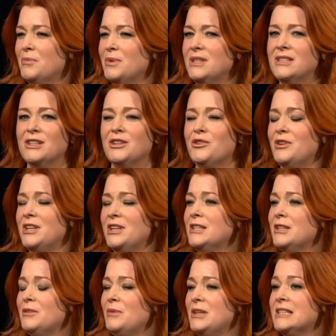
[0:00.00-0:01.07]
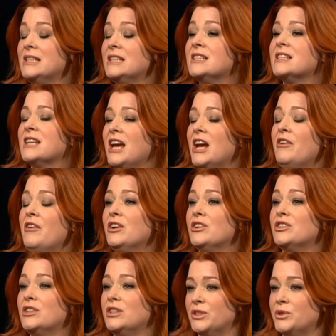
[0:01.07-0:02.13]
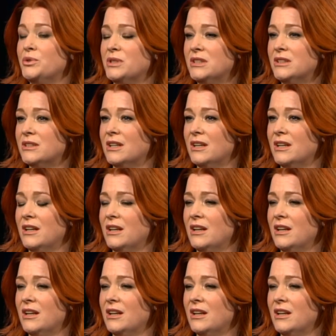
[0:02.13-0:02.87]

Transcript: but isn't it scarier to lose it?